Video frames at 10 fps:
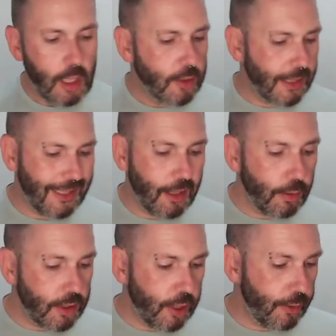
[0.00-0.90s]
So I did
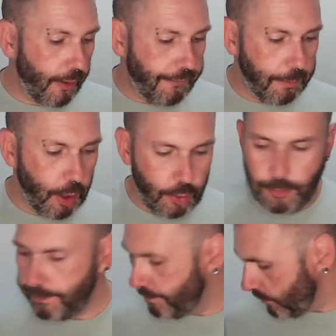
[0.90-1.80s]
those two for blue.
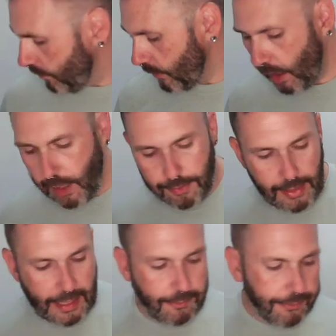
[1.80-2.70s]

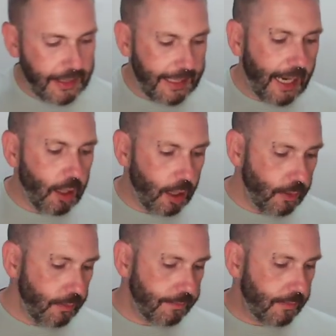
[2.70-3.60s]
Then for
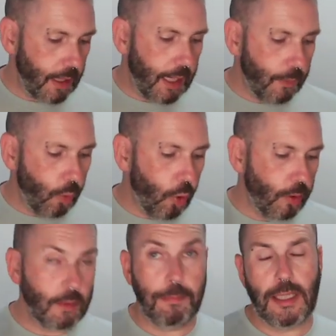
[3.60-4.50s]
yellow, I
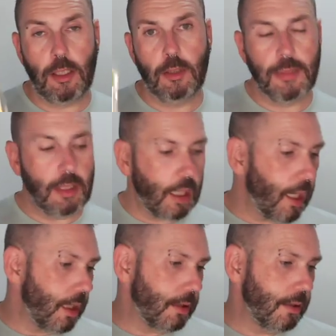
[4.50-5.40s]
warmed Better Homes and
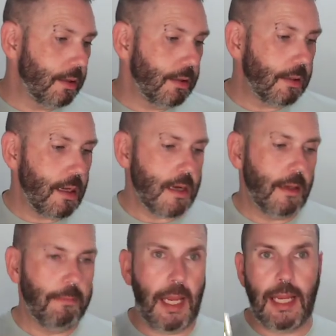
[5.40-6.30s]
Gardens
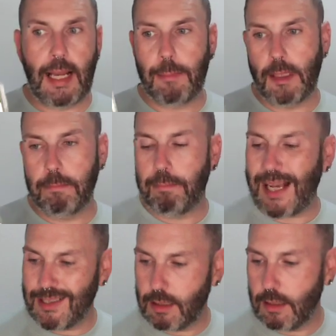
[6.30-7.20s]
Mayo Lemon and
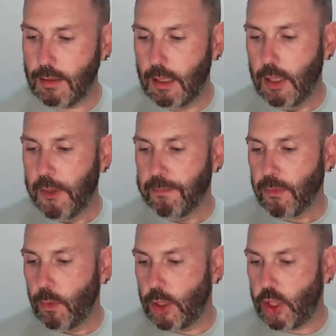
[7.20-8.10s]
Basil,
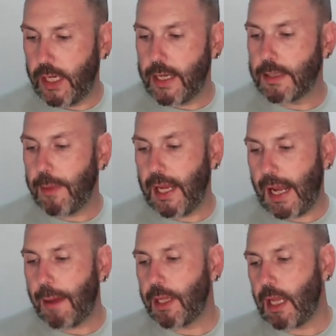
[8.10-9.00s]
which is Mayo
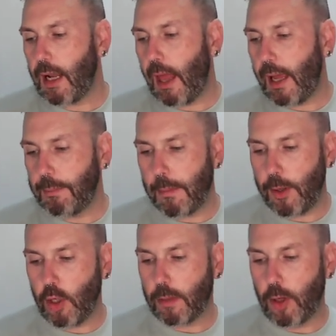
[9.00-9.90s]
Lemon, Lime,
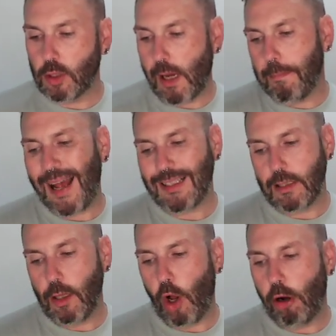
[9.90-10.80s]
Bergamot,
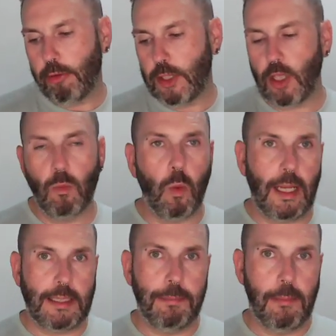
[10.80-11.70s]
Basil, Orange and
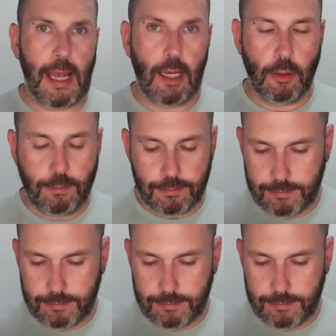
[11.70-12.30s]
White Pomelo.